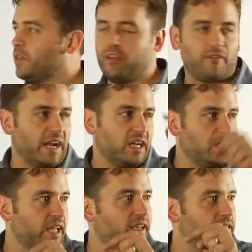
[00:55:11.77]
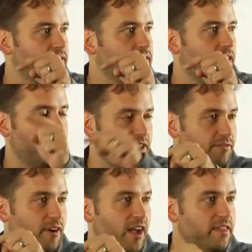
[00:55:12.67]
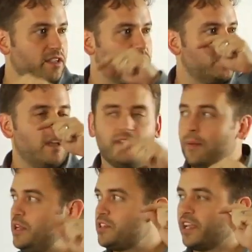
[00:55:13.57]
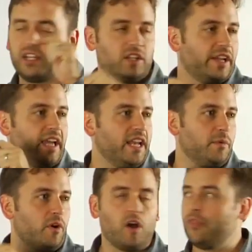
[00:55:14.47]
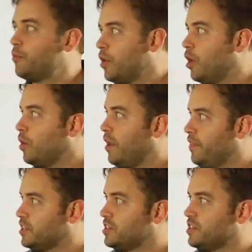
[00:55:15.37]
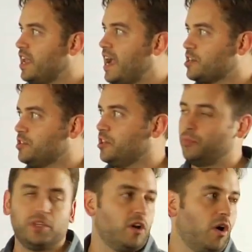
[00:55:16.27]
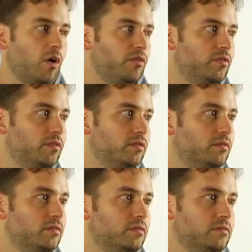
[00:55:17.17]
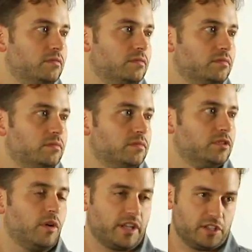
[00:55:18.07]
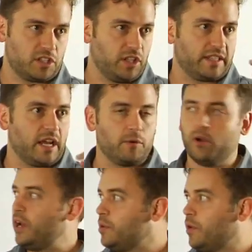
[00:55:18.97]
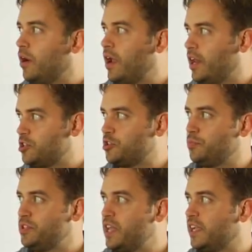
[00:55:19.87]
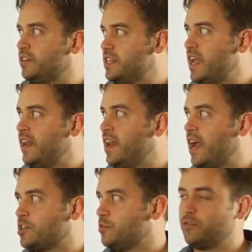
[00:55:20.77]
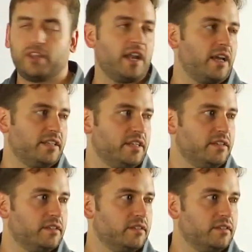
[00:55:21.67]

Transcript: if I define this, that means I can click anywhere on the row, and this is the action that will be called. So I can just click that row anywhere, and I should be taking the edit action for that ID.